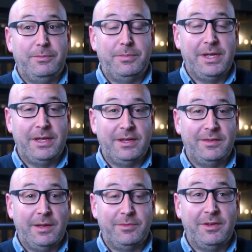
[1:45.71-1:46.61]
being
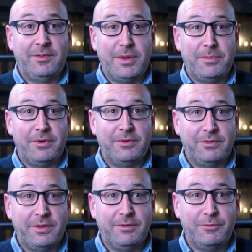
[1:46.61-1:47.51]
accepted as a member of
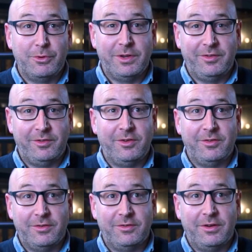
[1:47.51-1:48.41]
the Royal
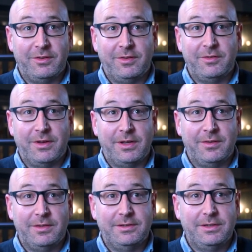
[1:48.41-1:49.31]
Institution of Chartered Surveyors.